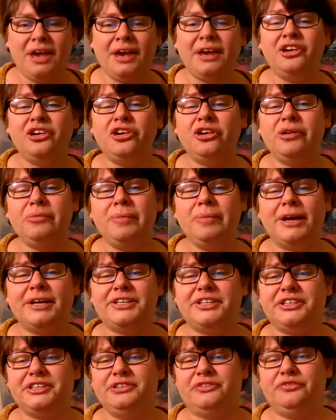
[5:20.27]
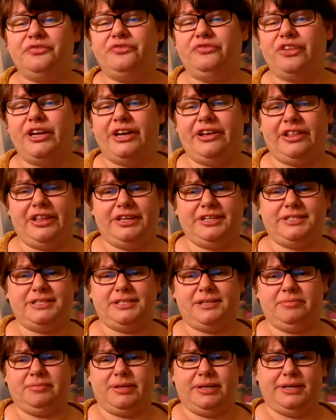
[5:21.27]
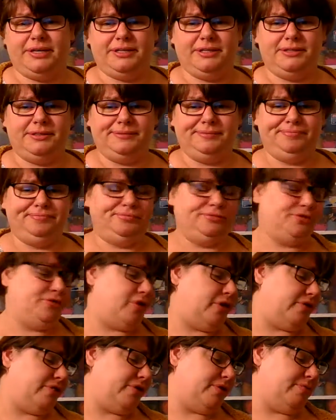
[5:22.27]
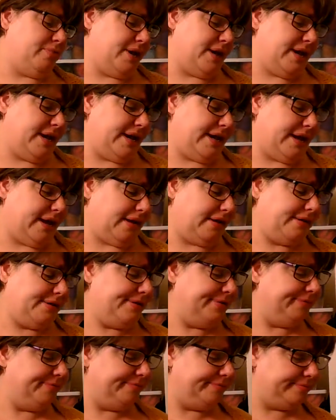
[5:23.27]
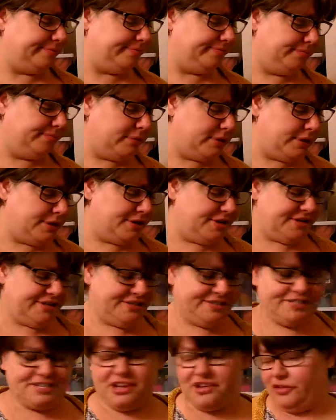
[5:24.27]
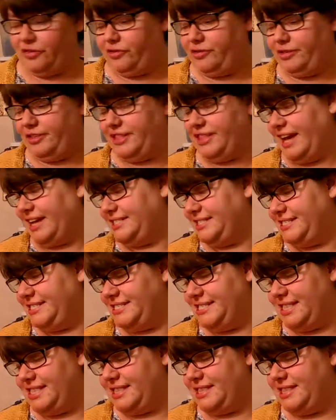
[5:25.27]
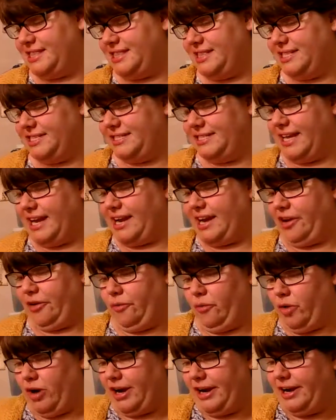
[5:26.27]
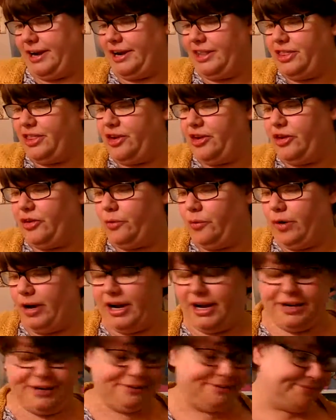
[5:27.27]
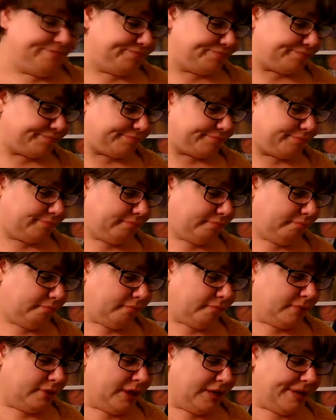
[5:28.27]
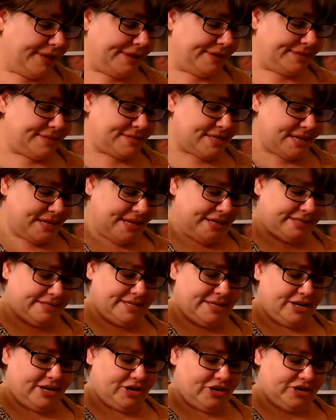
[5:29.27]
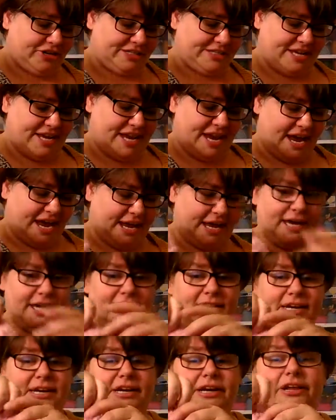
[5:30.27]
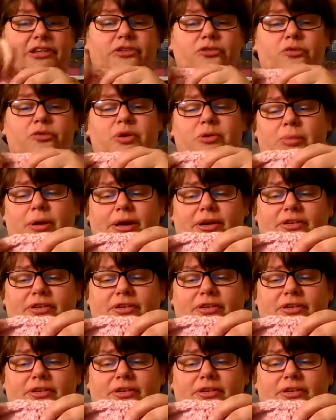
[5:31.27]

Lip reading: I can imagine feeling something rough on my head. So that's the second one. The third one is the Easy Guernsey hat, another one by